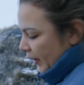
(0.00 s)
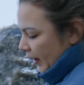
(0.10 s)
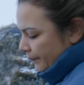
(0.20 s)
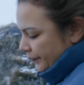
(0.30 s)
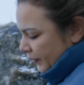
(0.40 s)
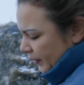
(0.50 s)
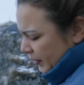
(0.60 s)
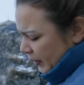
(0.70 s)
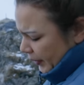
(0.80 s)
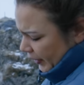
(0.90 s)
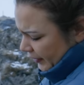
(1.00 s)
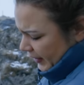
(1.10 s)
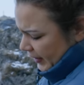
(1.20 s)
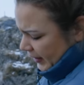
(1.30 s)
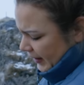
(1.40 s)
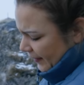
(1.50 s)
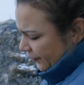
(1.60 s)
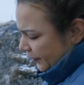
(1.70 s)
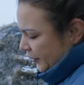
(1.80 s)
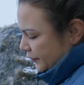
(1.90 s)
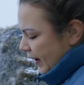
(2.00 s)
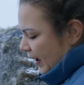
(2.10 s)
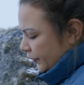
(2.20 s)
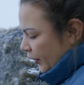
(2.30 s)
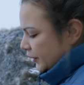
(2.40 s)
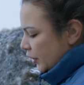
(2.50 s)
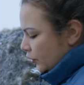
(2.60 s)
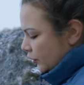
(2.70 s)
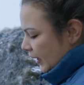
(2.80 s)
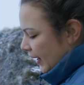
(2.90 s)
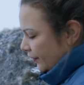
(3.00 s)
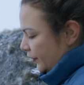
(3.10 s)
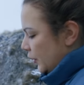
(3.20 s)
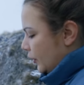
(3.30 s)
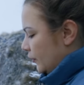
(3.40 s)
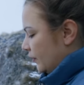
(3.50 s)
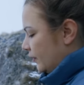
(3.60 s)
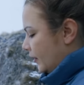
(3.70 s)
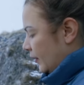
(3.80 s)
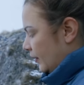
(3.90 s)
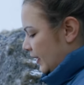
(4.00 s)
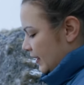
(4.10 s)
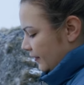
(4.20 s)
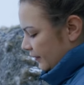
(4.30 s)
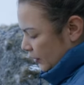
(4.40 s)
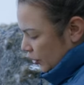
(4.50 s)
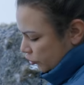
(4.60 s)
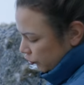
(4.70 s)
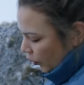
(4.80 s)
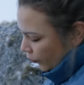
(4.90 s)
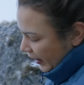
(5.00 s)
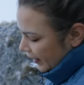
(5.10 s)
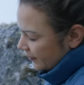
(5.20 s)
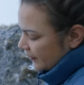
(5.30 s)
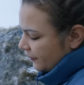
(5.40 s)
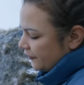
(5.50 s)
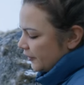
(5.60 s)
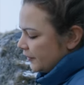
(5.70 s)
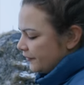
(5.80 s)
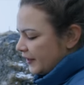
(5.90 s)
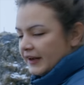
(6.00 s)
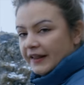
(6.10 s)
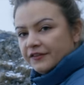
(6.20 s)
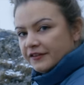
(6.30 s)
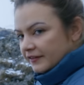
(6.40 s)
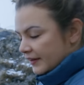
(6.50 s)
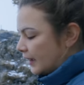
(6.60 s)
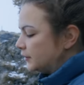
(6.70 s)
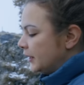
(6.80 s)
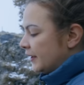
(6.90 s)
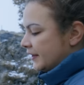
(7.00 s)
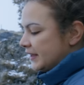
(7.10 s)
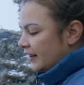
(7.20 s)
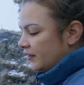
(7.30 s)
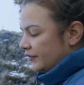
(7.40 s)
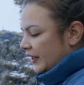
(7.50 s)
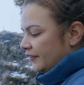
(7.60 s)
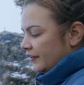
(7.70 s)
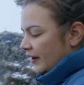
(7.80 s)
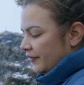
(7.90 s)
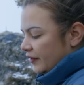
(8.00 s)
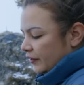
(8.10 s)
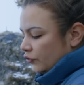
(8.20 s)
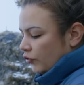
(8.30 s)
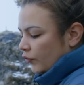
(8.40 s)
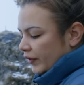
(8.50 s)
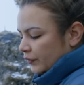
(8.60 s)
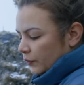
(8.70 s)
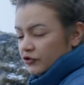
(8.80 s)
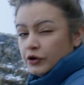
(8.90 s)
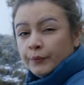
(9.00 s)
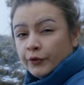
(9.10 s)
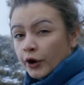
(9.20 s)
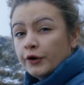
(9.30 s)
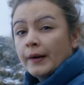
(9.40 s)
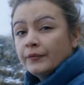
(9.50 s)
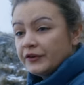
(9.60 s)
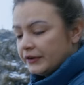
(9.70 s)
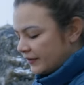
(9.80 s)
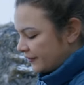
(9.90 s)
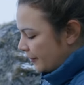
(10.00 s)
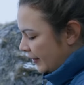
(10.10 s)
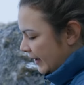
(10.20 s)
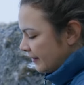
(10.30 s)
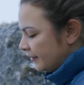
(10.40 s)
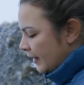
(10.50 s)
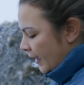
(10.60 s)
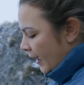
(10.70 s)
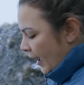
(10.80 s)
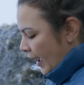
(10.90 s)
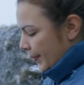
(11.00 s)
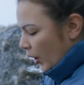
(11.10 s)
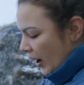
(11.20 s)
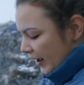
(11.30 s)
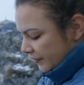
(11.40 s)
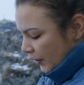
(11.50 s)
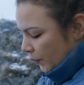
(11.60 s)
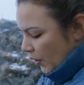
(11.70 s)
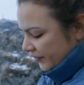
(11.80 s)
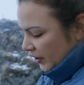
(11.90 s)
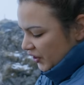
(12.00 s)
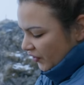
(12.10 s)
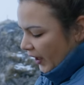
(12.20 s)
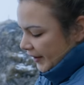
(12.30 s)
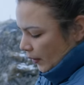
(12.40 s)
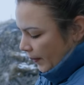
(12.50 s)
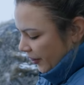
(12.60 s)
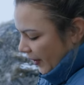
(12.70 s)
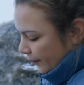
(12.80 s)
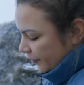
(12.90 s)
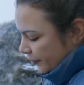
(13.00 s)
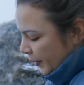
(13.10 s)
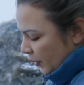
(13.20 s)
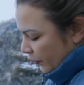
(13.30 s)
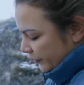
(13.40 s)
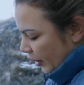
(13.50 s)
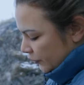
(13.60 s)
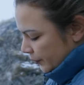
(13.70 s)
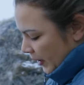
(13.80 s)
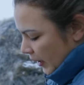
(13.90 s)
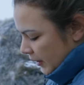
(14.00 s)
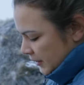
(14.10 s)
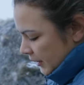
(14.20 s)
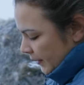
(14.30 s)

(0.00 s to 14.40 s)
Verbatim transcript: Um, I'm going to put the lens hood round. I know you can use these control rings at the front of the lenses now. The native lenses have these control rings which you can program to do different things. Uh, but ISO wise, I just like it on my thumb, so I've put it on the touch bar.